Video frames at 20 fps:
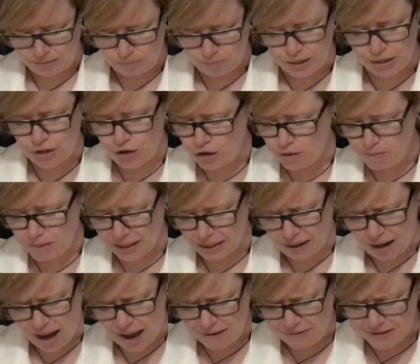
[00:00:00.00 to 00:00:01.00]
When human
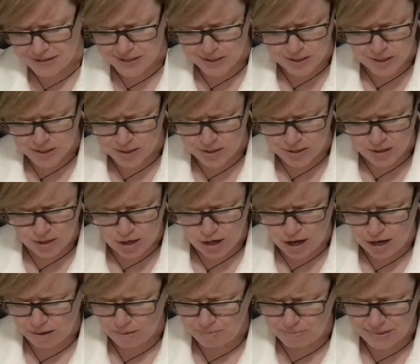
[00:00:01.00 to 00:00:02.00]
life is
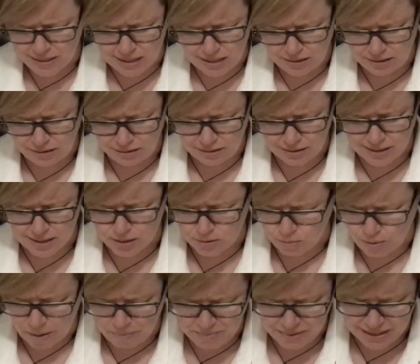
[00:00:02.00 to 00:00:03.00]
disturbed,
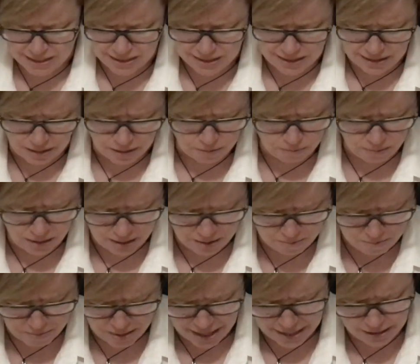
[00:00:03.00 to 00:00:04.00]
disrupted, and
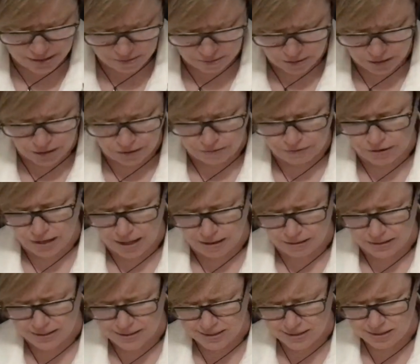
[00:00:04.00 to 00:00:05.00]
threatened by
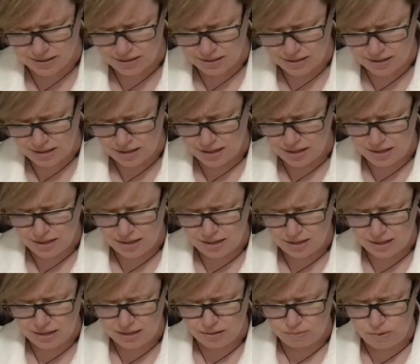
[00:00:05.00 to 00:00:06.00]
coronavirus,
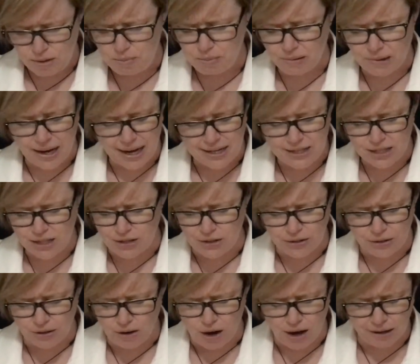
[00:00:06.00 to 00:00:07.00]
we pray to
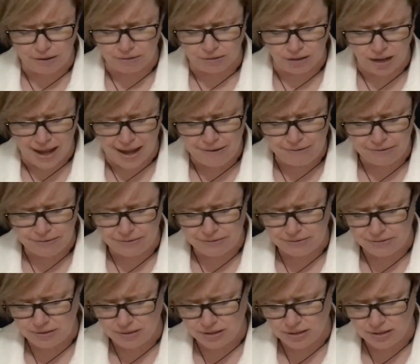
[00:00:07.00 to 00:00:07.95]
you, God of life.